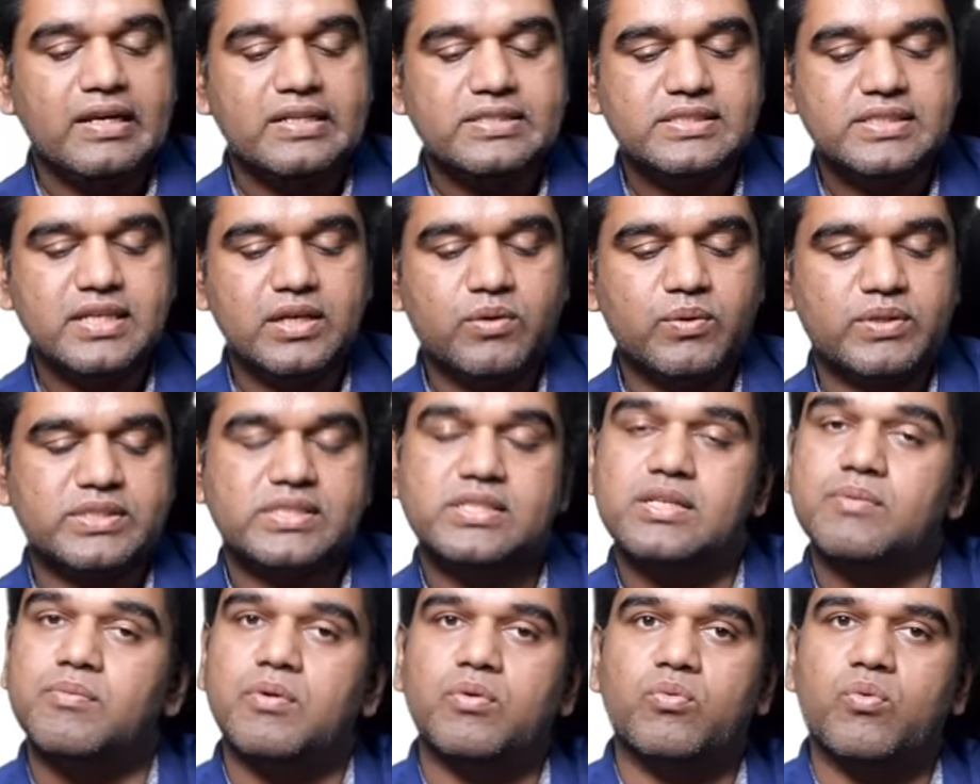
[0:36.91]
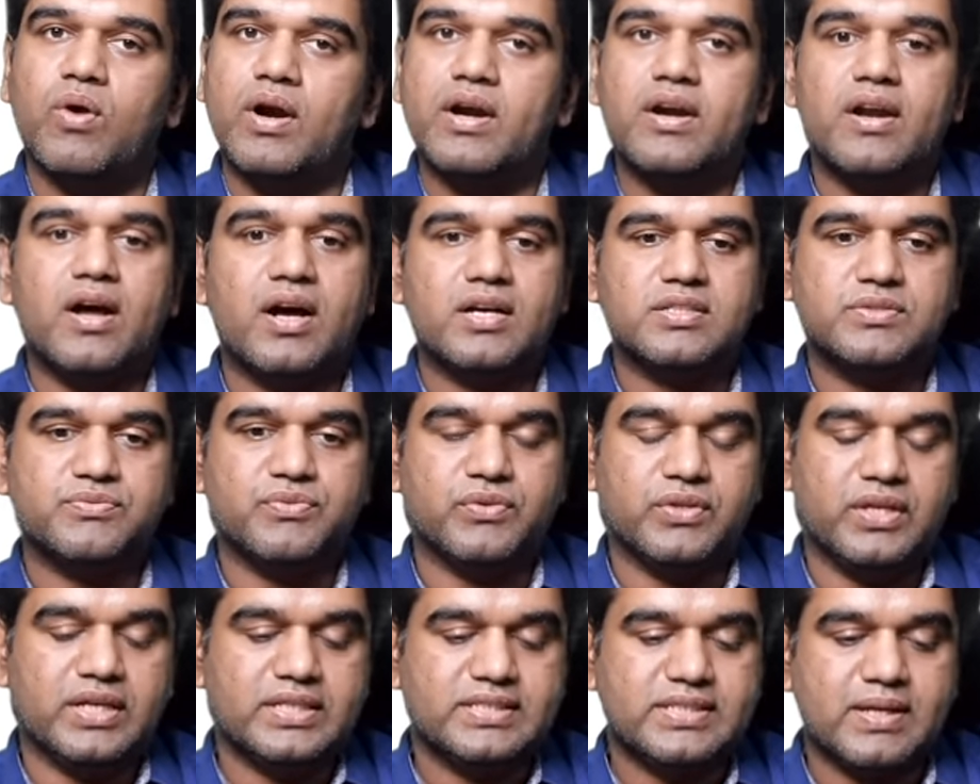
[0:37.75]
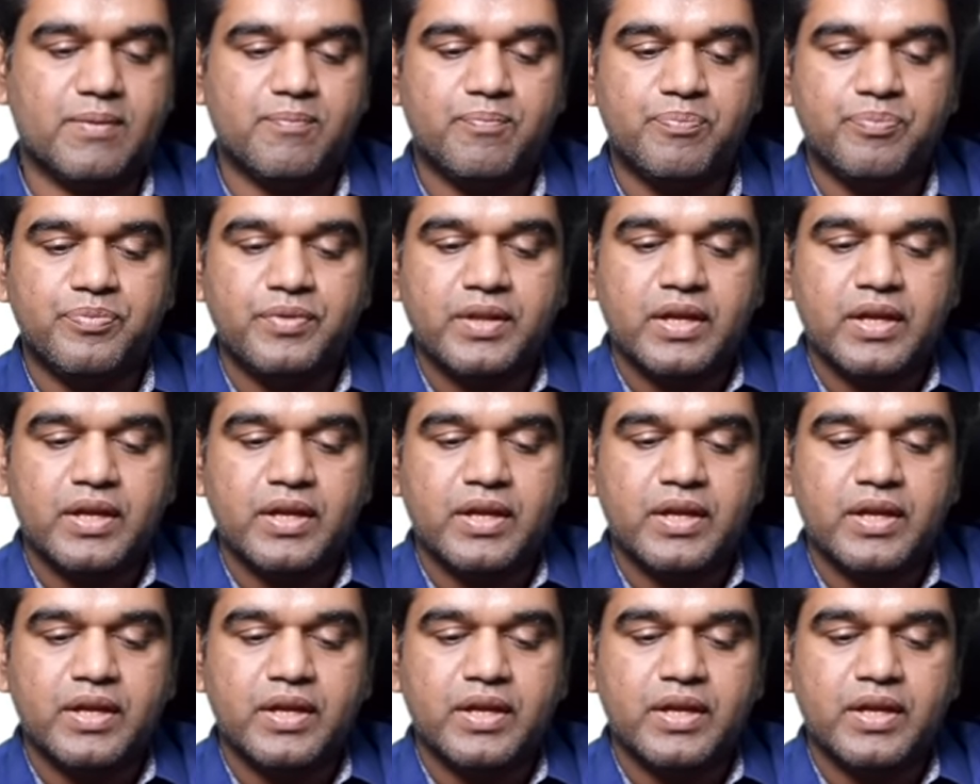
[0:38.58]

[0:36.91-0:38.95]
let us see question number one asked for the exam